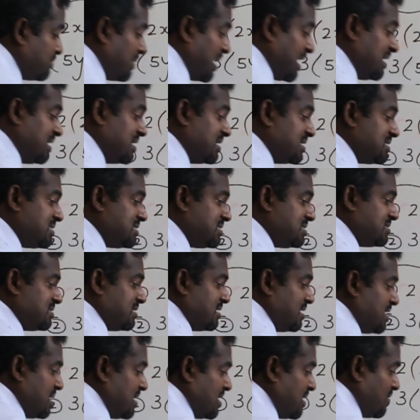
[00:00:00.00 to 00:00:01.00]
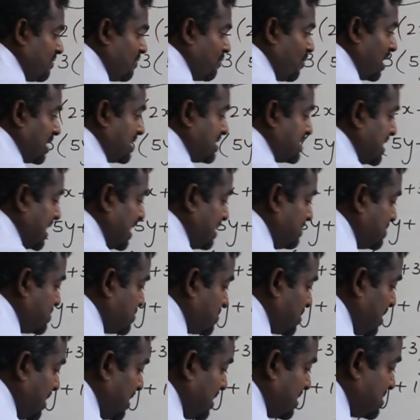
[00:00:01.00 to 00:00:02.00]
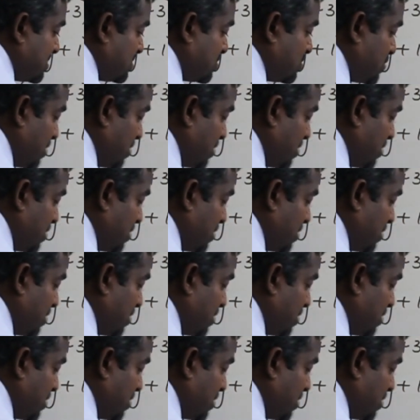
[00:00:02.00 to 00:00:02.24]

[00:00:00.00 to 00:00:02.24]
minus, one times three is